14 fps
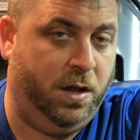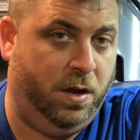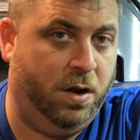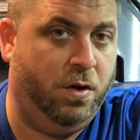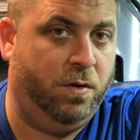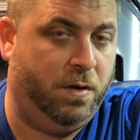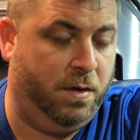you
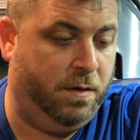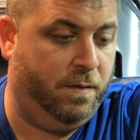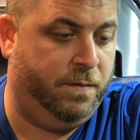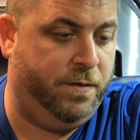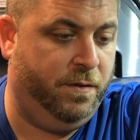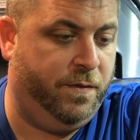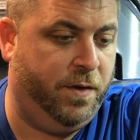know,
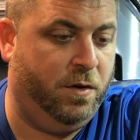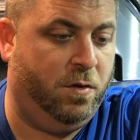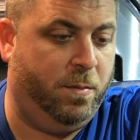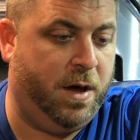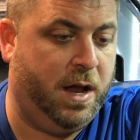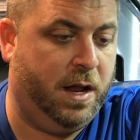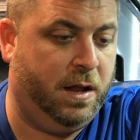fulfill
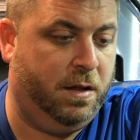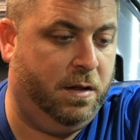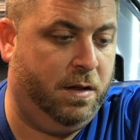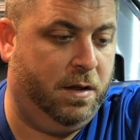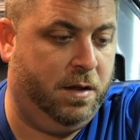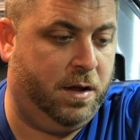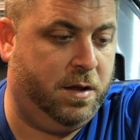my
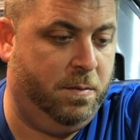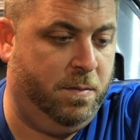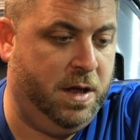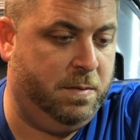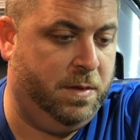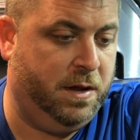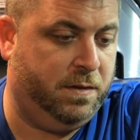
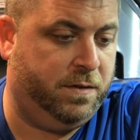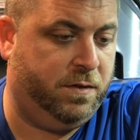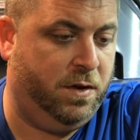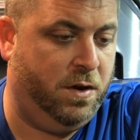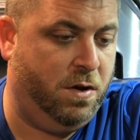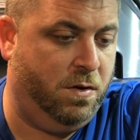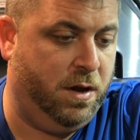commitments,
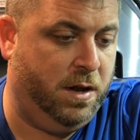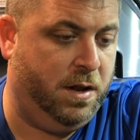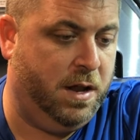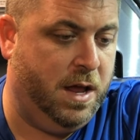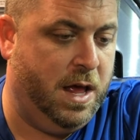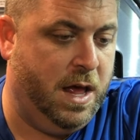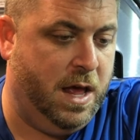you know, and
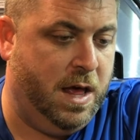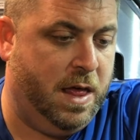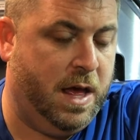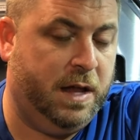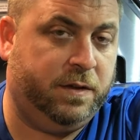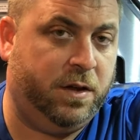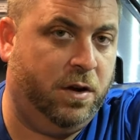
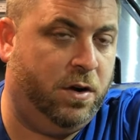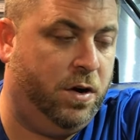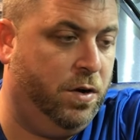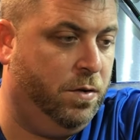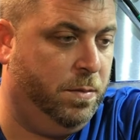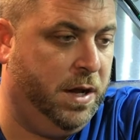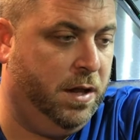that's going to
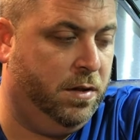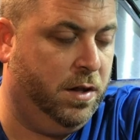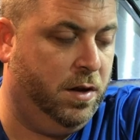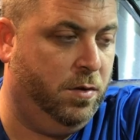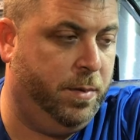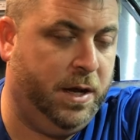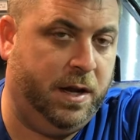hurt me a
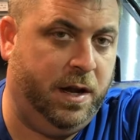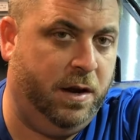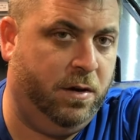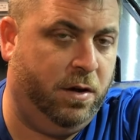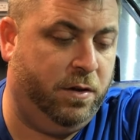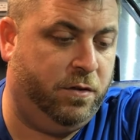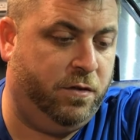little bit
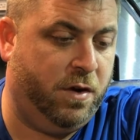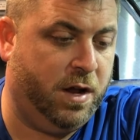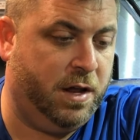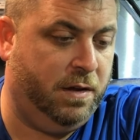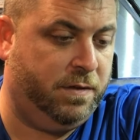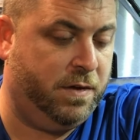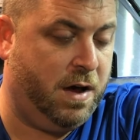here on the
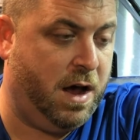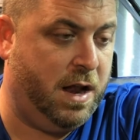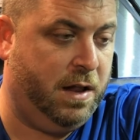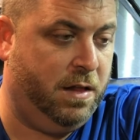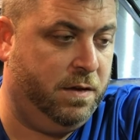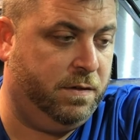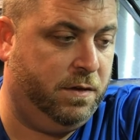trucking side
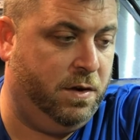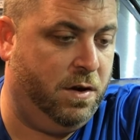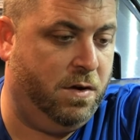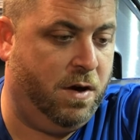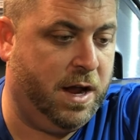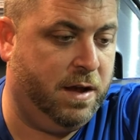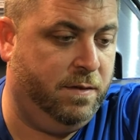unless, you
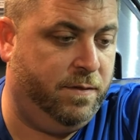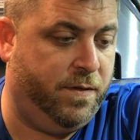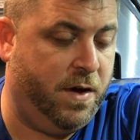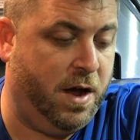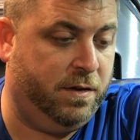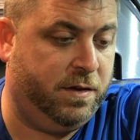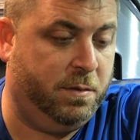know, I can
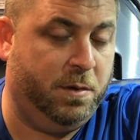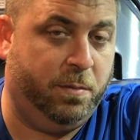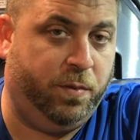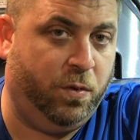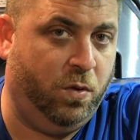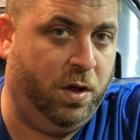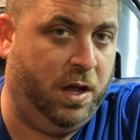find some
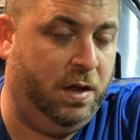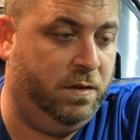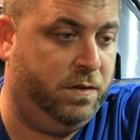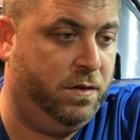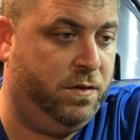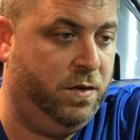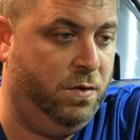
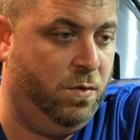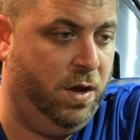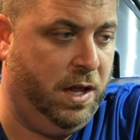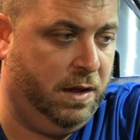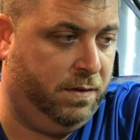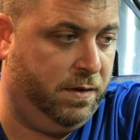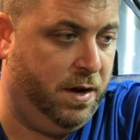employees in 2
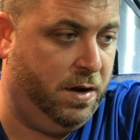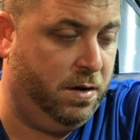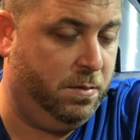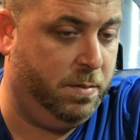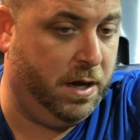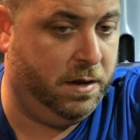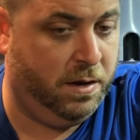weeks
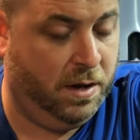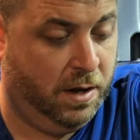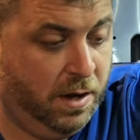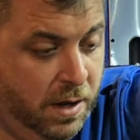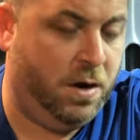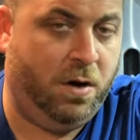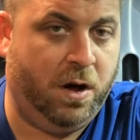here. But,
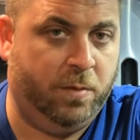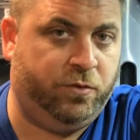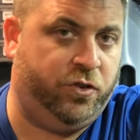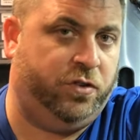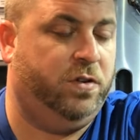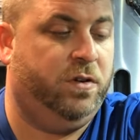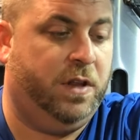you know, I'm
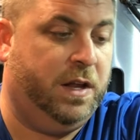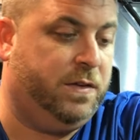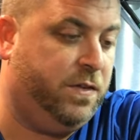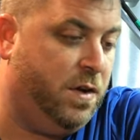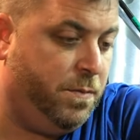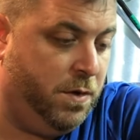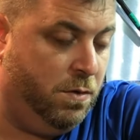sure that
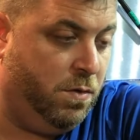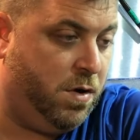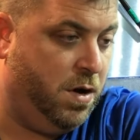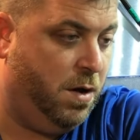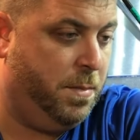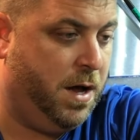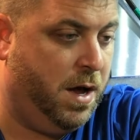something will
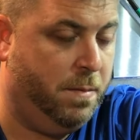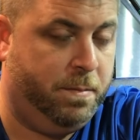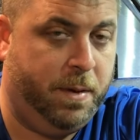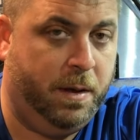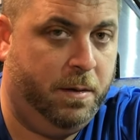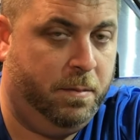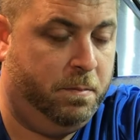come
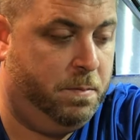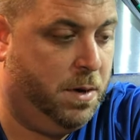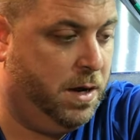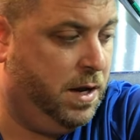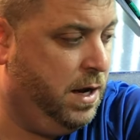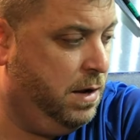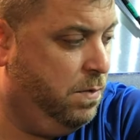up.
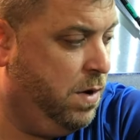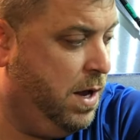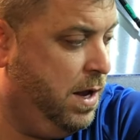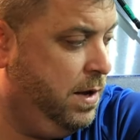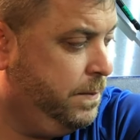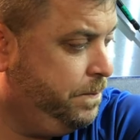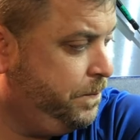But
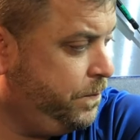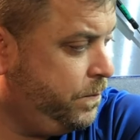anyway,